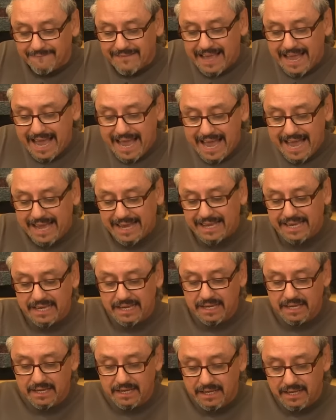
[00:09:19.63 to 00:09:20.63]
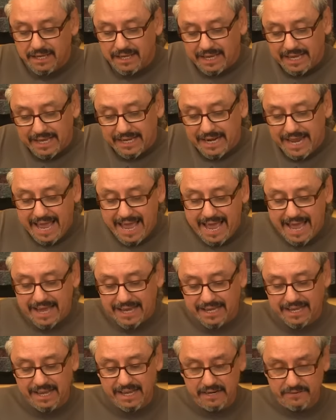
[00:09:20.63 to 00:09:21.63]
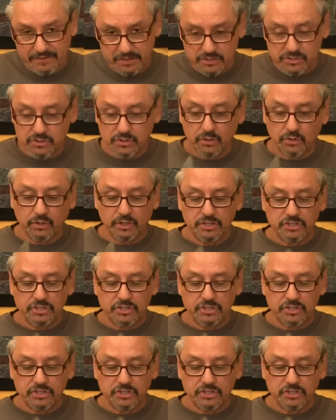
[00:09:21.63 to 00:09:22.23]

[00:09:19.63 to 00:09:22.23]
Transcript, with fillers: hack, and hack, kind of in a circle,